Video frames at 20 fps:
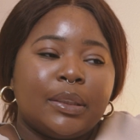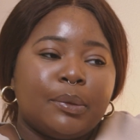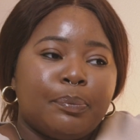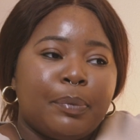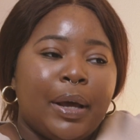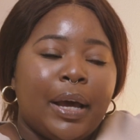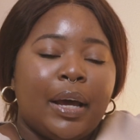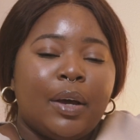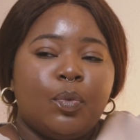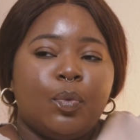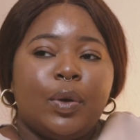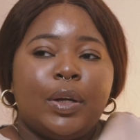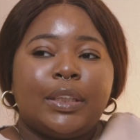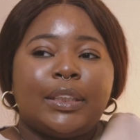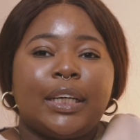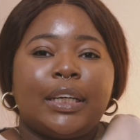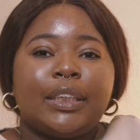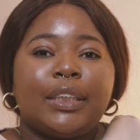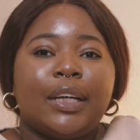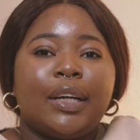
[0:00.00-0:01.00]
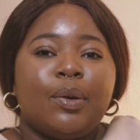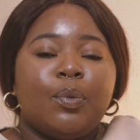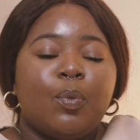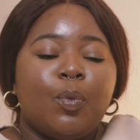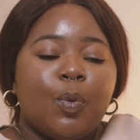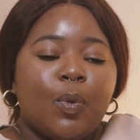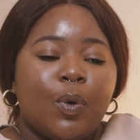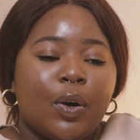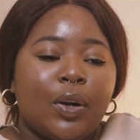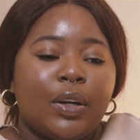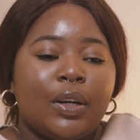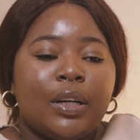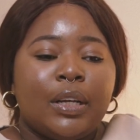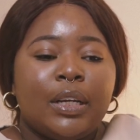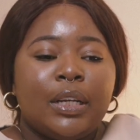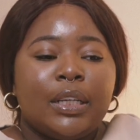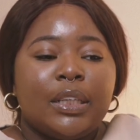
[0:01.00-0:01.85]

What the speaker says: as bad when it's actually one